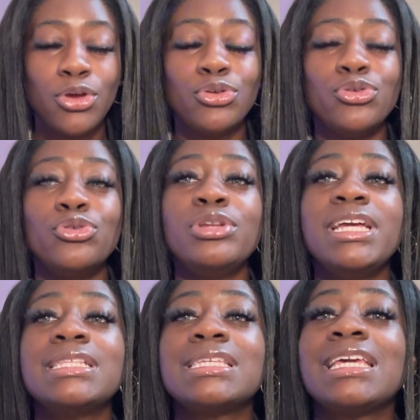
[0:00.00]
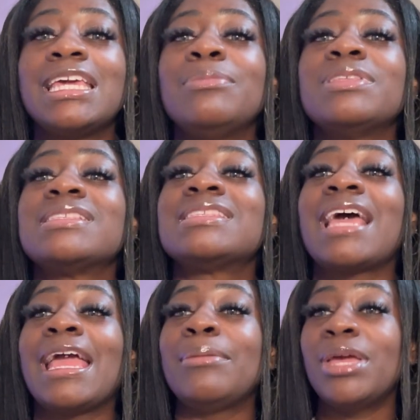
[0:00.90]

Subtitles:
You need to keep the same